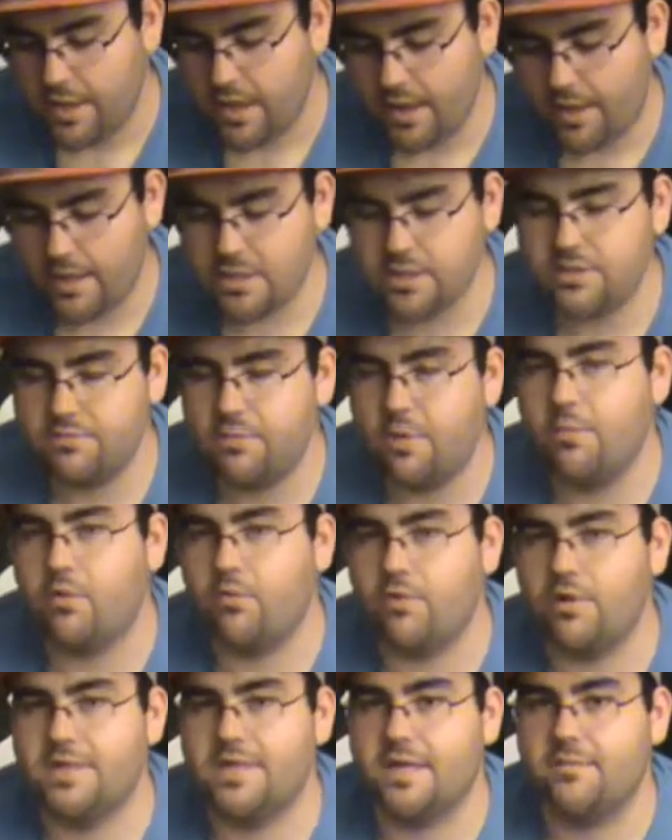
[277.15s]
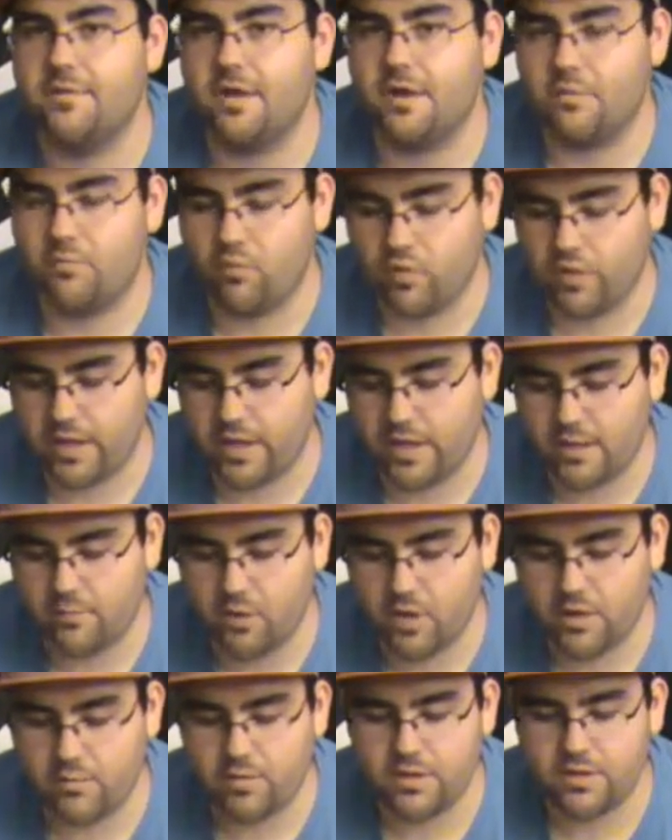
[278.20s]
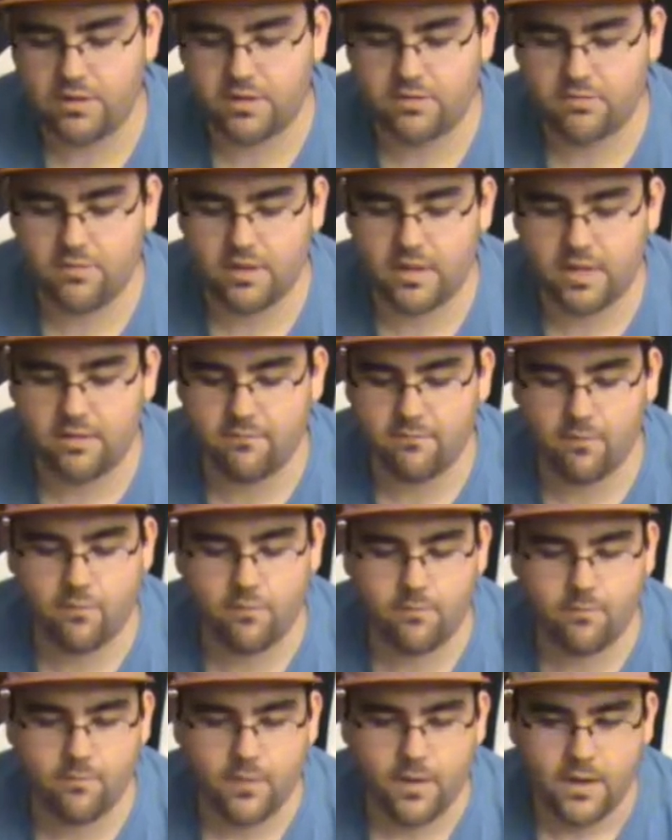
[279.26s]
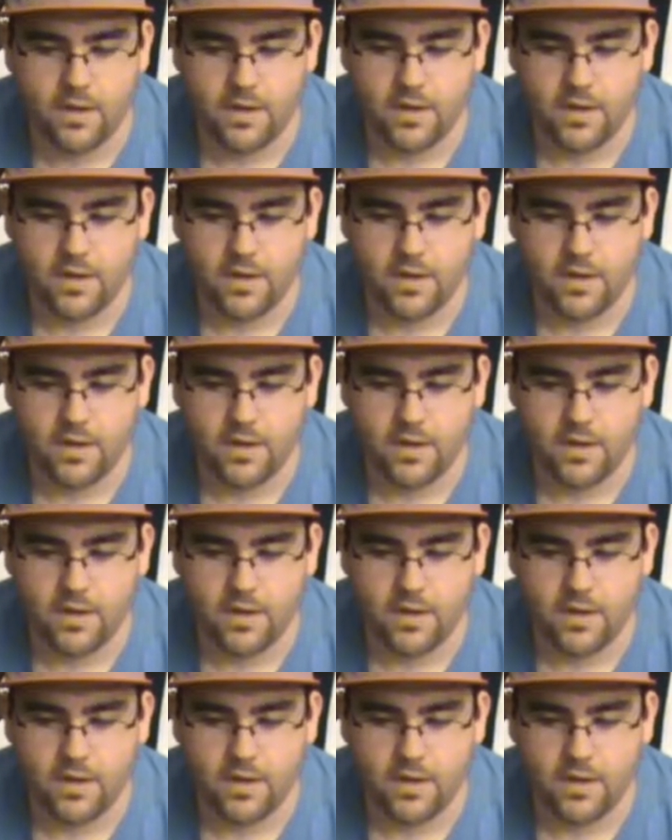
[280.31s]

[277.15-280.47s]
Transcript: And I actually remember one time I complained, I bought a PS3 game from them.